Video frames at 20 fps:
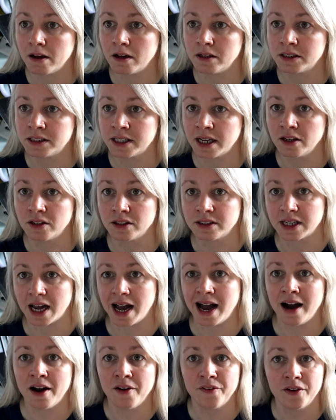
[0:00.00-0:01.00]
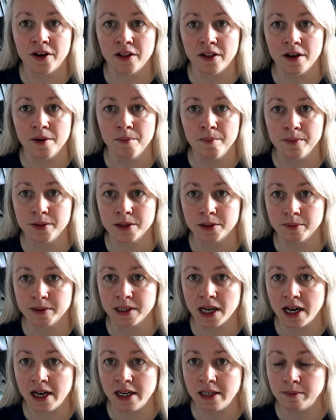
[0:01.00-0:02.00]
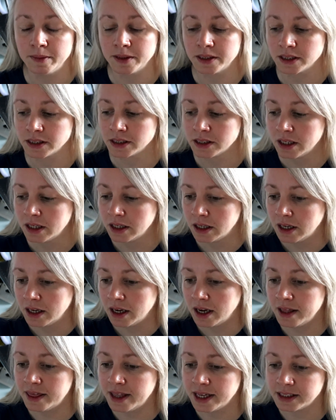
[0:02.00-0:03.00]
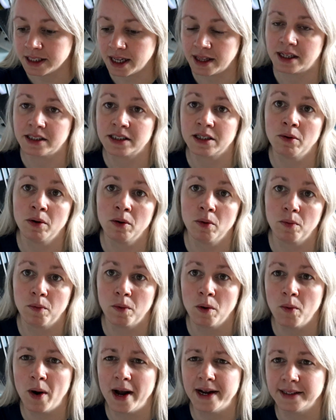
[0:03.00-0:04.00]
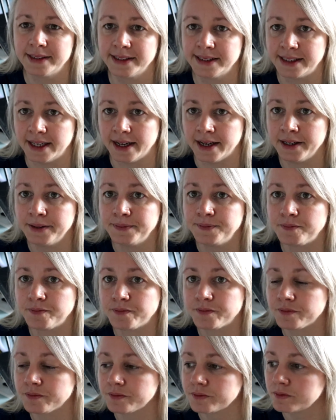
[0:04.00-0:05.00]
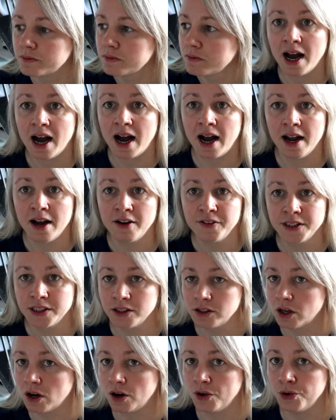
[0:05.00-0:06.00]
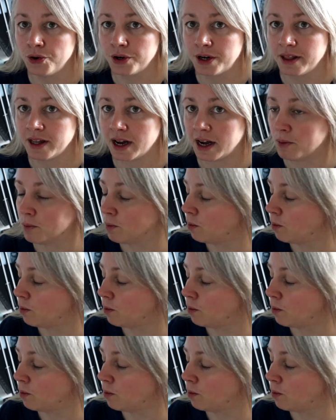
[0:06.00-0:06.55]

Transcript: sales after them sometimes and things like that. So we'll wait and see. I have still got an order that I'm